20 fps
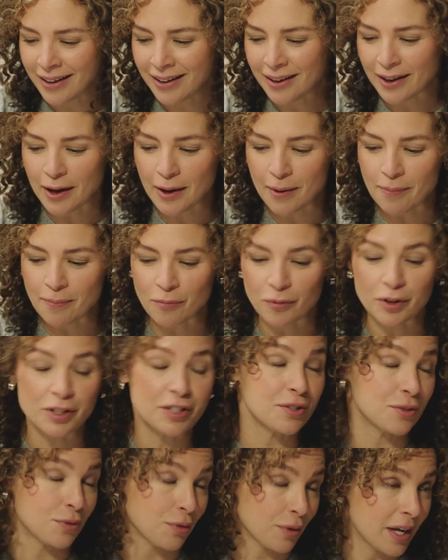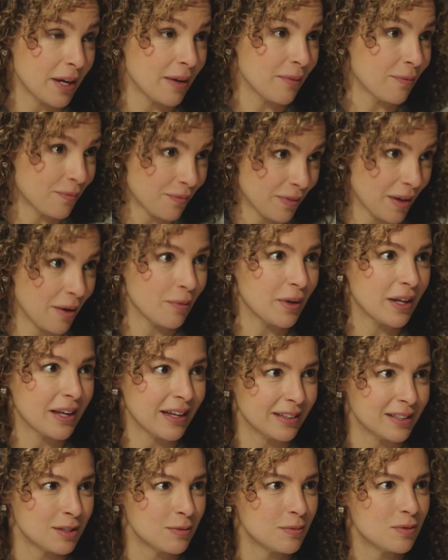which is great that we
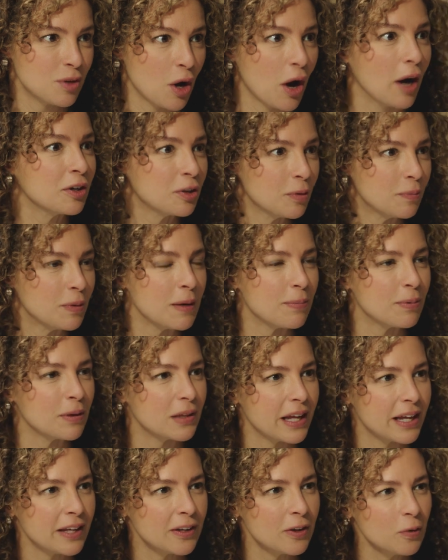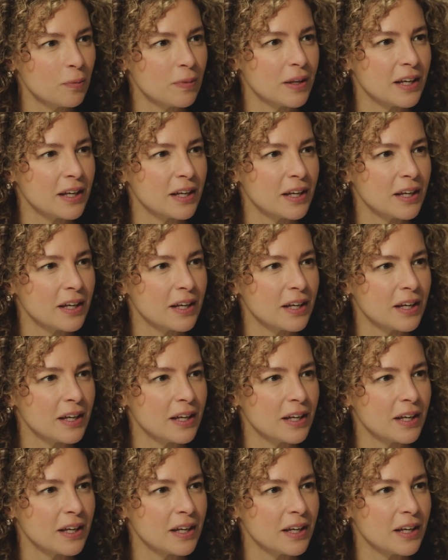can talk to people like you,